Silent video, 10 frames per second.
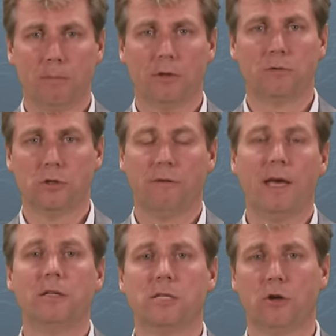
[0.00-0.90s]
But
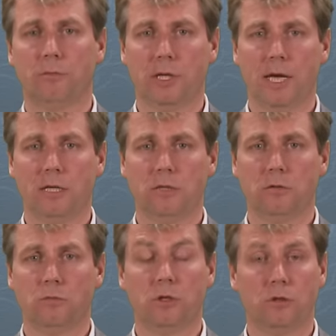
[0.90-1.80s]
surveillance and
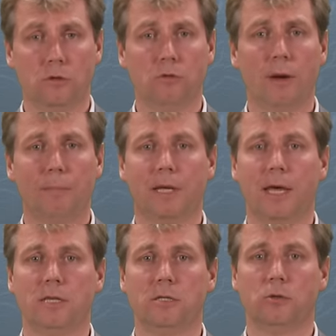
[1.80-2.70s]
communication were the two
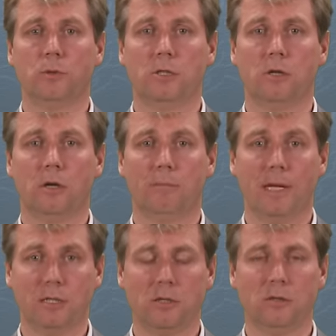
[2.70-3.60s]
applications which are
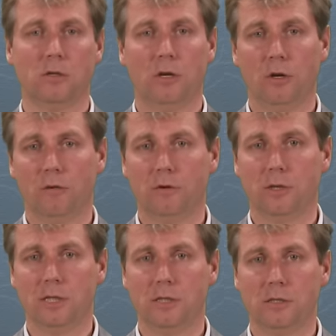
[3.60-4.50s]
mentioned
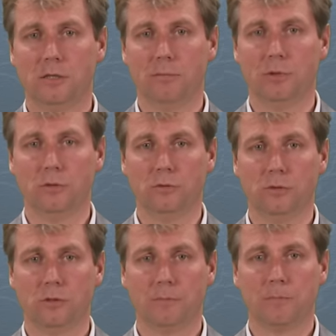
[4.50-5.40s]
for these
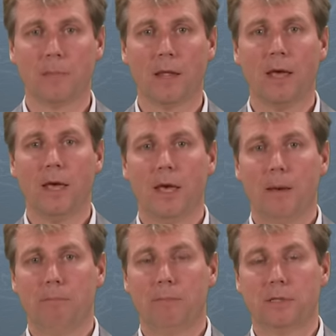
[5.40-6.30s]
balloons.
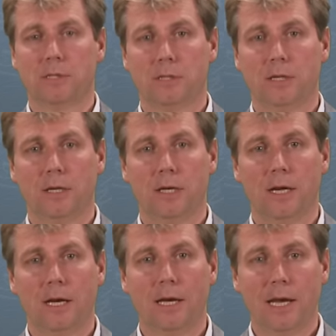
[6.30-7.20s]
But
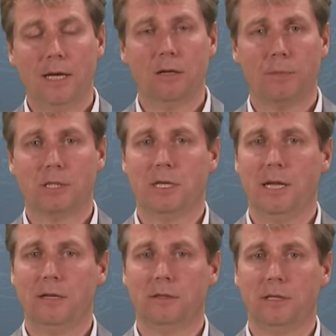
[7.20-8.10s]
later, much
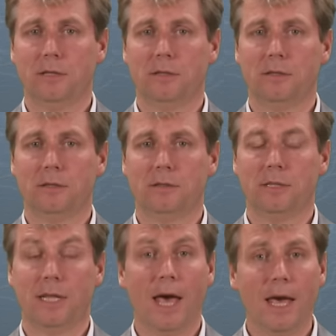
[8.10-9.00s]
later, in
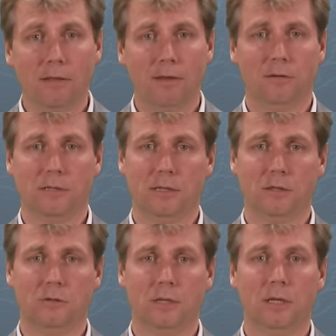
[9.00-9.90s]
the 18th
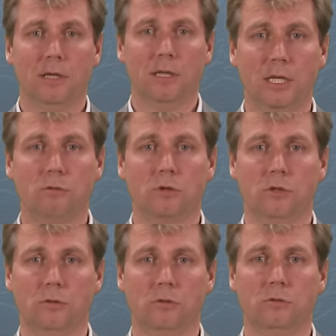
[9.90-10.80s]
century, this
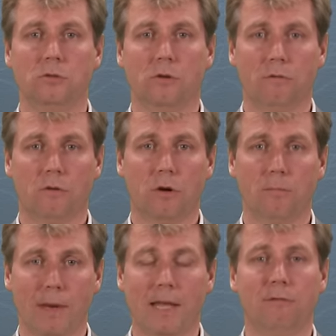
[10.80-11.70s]
was used for
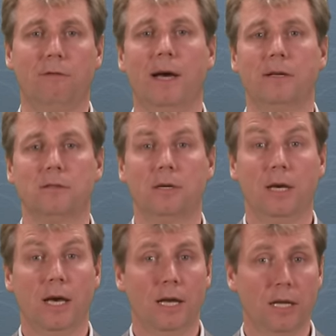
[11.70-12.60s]
manned flight.
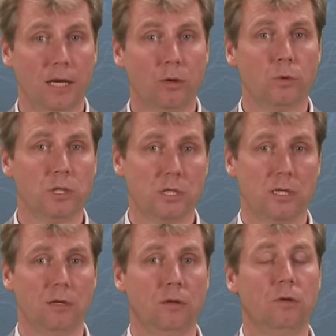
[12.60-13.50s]
And here we're
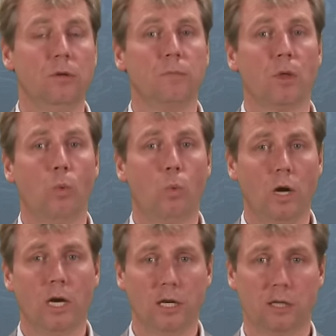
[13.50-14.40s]
still
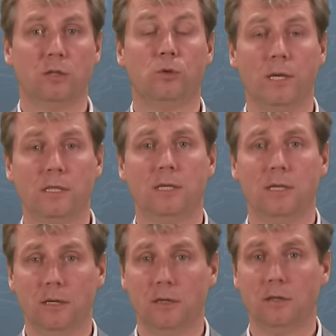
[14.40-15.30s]
120
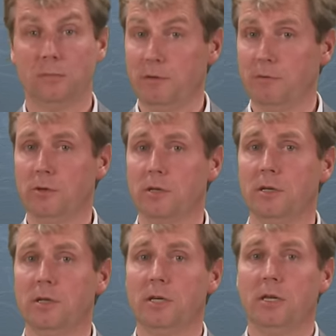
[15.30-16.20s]
years
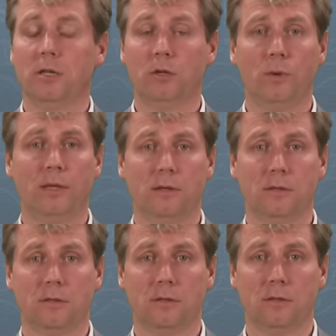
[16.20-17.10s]
before the
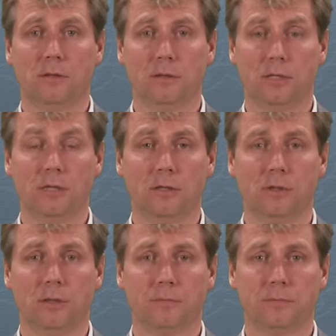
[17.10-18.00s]
20th
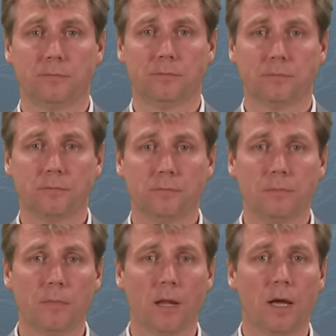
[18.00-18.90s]
century.
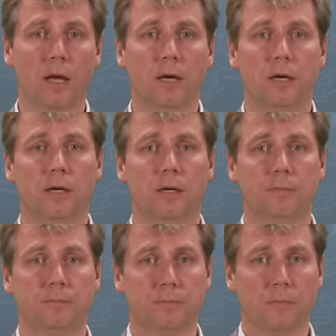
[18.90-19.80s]

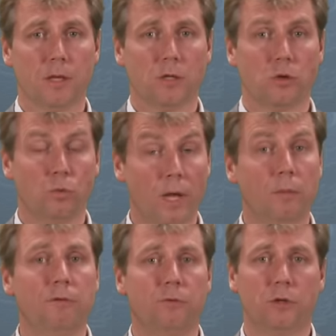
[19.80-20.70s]
So
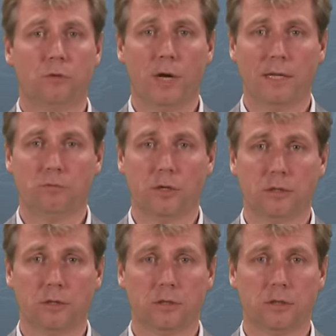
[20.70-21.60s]
well before the Wright
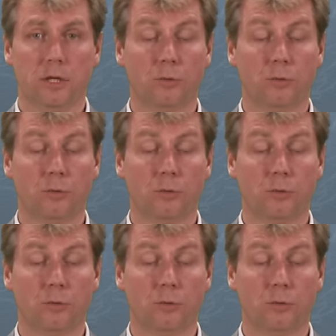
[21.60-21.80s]
brothers.